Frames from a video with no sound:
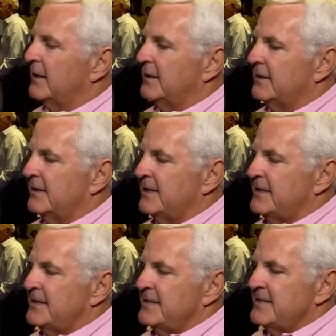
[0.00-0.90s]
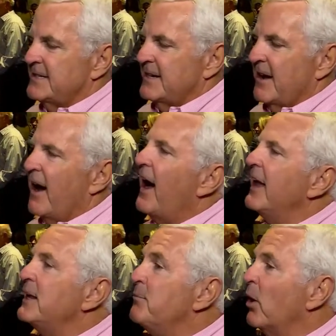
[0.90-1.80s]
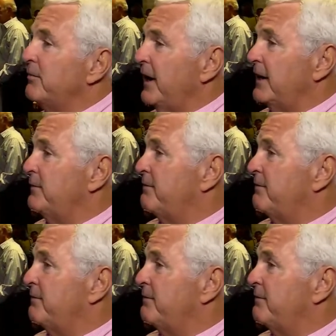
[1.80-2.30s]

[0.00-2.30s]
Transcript: uh, highly motivated